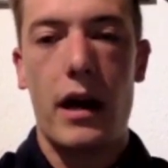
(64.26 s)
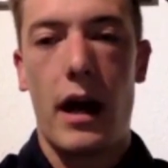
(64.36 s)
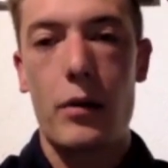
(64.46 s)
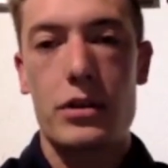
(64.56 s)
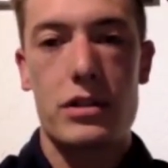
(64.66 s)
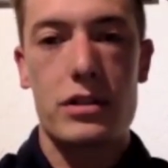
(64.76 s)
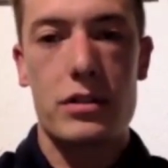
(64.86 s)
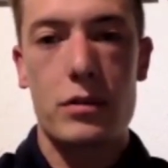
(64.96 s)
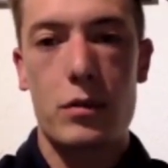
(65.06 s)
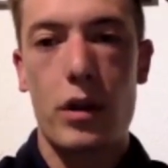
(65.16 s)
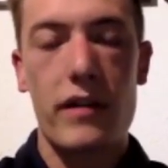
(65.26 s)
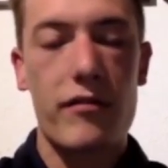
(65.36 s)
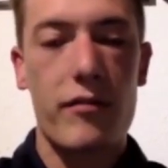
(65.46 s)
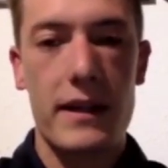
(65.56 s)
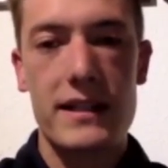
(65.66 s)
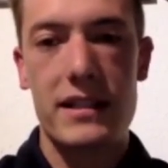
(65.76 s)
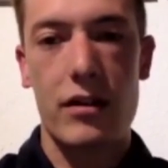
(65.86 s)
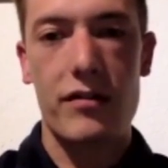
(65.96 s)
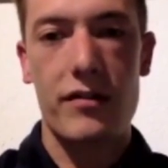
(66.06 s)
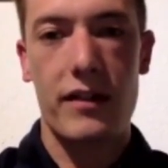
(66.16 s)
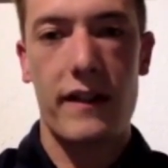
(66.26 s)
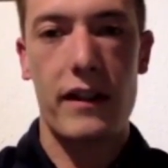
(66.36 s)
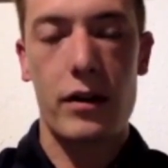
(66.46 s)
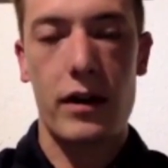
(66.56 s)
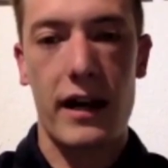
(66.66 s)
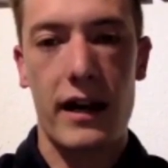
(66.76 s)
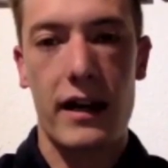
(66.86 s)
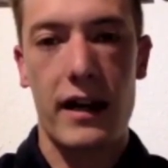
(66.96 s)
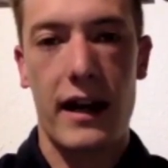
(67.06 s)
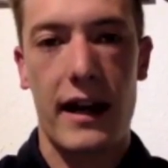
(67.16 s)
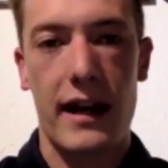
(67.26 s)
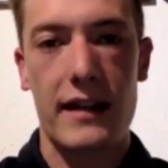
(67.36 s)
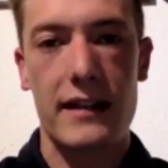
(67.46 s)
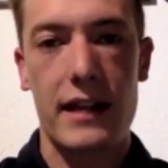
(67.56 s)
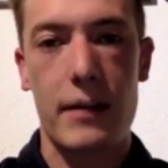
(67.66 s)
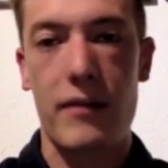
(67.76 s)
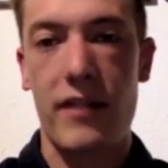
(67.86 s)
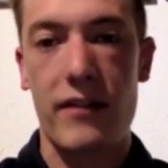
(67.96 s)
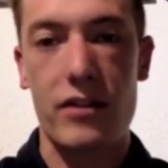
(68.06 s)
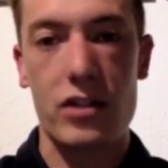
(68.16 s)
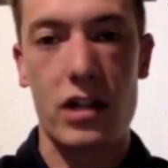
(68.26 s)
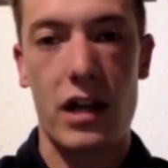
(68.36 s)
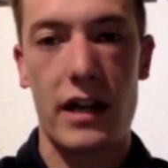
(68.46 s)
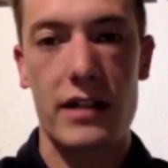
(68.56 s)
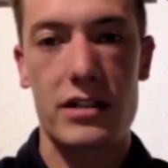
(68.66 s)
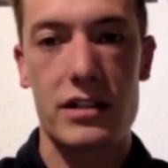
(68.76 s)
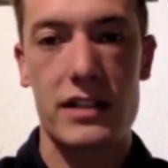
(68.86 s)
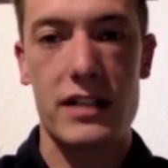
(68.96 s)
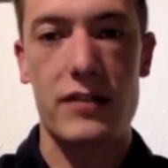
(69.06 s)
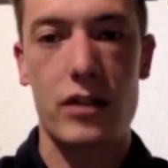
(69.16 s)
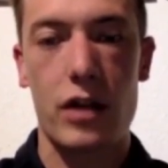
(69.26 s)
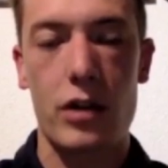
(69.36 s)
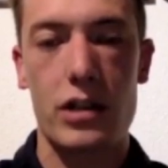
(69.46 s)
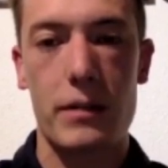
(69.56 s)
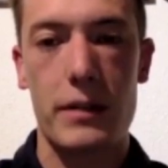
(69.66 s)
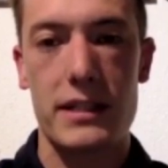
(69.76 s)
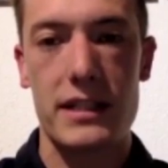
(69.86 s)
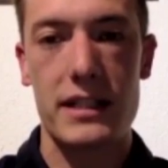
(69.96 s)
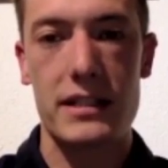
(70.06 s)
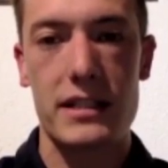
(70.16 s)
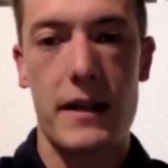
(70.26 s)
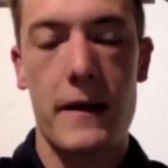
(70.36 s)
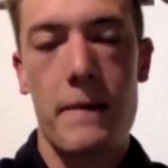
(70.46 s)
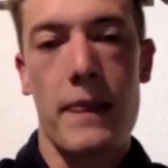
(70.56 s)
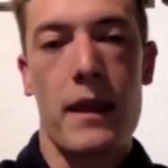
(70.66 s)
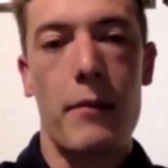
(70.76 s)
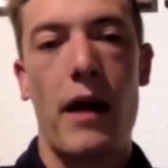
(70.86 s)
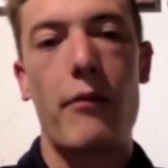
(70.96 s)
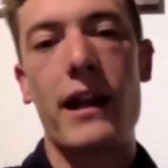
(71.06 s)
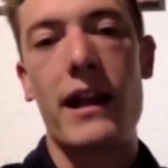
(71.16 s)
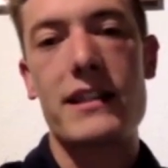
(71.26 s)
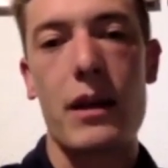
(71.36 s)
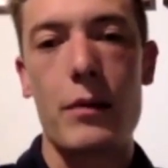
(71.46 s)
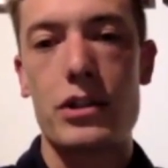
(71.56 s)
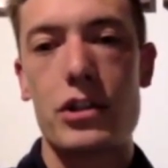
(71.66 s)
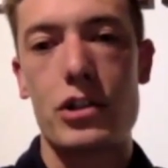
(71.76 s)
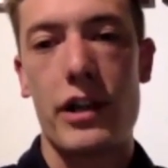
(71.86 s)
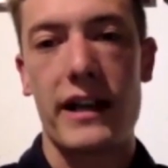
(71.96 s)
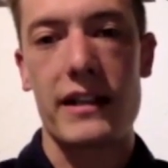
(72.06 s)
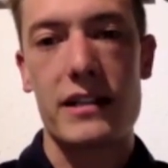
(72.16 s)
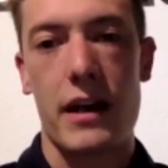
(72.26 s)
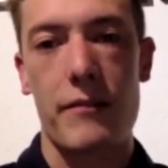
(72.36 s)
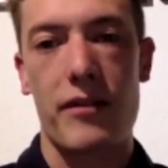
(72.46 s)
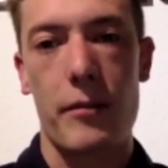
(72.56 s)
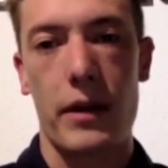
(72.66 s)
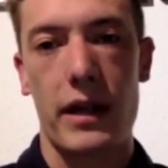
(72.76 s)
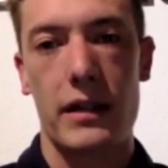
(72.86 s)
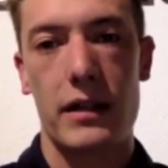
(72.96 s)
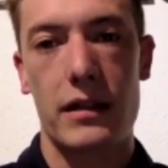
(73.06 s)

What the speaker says: I was working for myself in the UK and had about 500 clients, successful coaching business. But I realized I was just trading time for money.